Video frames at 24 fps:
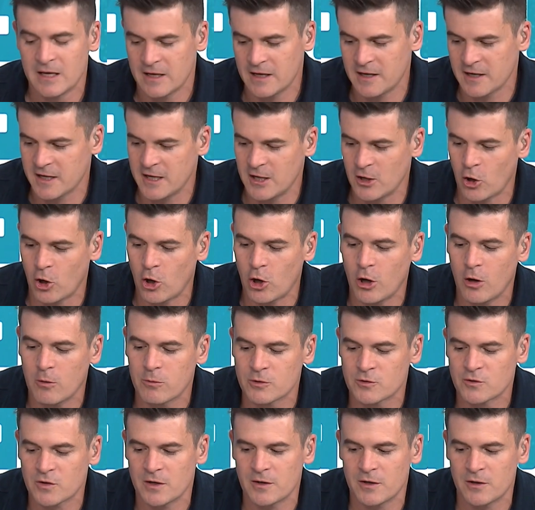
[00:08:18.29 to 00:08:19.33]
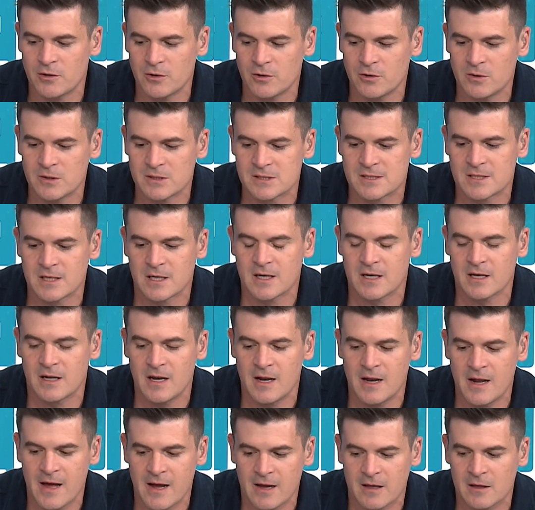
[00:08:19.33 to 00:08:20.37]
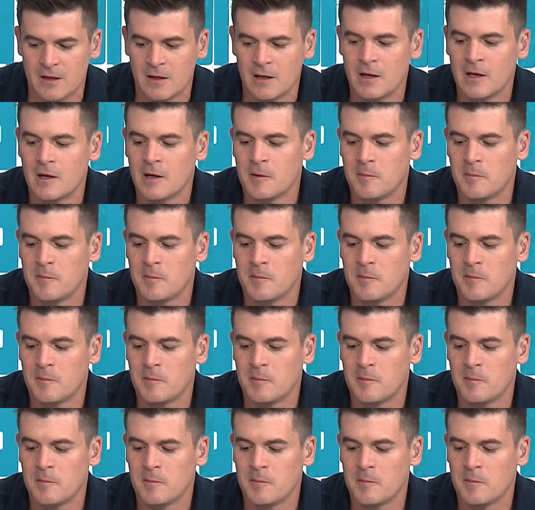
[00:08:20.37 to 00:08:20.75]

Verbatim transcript: And again, all we're trying to do is to connect